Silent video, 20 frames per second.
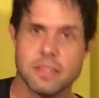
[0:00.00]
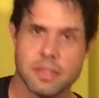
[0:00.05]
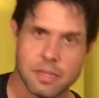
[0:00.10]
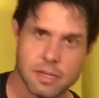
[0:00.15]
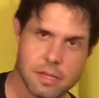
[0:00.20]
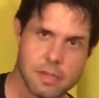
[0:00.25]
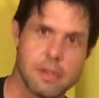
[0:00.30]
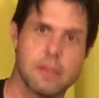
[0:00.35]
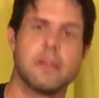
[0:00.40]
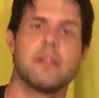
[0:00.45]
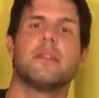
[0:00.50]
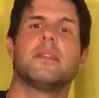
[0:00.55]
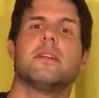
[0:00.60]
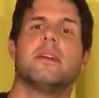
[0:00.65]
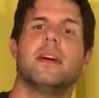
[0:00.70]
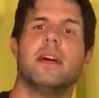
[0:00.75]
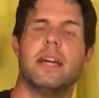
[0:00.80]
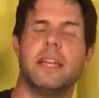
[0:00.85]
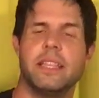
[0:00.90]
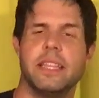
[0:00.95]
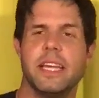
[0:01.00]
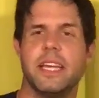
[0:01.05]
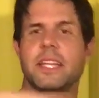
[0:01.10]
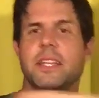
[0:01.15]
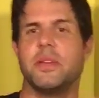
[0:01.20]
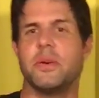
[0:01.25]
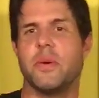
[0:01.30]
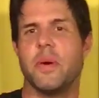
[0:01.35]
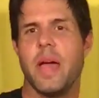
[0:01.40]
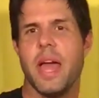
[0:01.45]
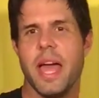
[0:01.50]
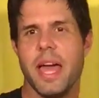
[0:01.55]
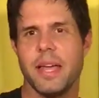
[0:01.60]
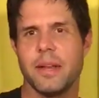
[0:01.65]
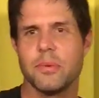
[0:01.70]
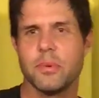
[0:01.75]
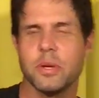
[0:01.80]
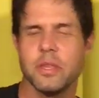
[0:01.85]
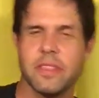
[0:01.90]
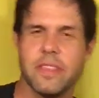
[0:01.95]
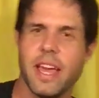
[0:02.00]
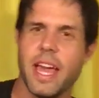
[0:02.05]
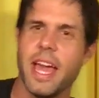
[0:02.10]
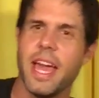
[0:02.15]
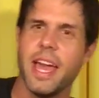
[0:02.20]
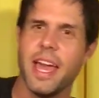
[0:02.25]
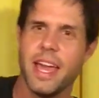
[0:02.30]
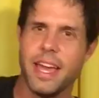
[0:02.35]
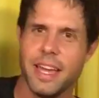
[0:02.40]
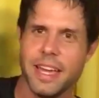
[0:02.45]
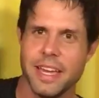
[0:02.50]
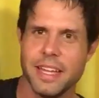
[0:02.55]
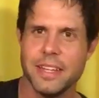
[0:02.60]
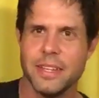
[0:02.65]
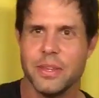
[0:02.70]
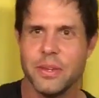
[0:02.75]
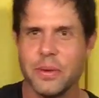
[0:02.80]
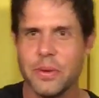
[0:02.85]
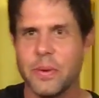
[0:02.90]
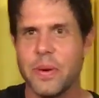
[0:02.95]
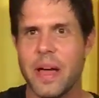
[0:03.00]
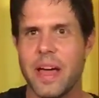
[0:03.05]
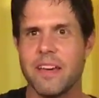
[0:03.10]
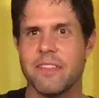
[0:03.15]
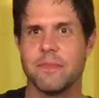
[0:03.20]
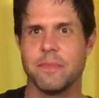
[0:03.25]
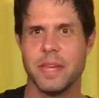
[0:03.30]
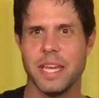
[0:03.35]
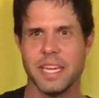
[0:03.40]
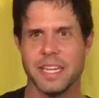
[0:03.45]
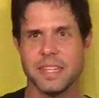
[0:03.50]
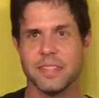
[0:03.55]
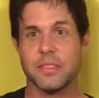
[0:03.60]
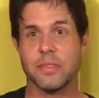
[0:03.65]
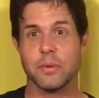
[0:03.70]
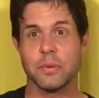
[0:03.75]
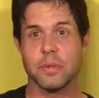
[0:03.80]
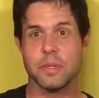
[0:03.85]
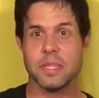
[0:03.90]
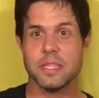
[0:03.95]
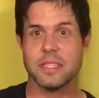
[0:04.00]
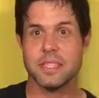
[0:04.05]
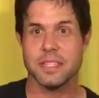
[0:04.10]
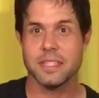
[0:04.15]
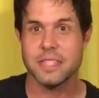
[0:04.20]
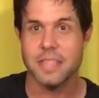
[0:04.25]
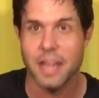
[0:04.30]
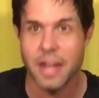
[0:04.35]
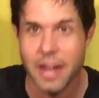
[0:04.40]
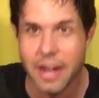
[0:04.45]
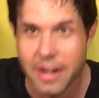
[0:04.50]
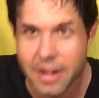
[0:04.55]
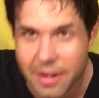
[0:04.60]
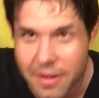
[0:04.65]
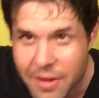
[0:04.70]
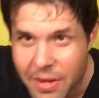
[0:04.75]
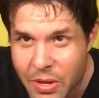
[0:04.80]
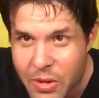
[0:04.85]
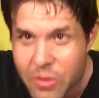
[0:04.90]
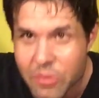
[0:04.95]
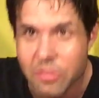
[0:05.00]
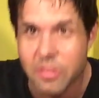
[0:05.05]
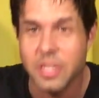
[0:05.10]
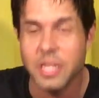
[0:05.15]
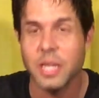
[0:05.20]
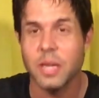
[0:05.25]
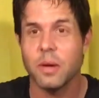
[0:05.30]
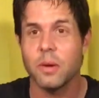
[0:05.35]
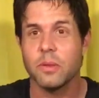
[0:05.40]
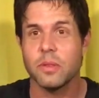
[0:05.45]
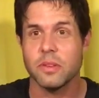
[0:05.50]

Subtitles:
And then you end with A, and you have made it through this entire video.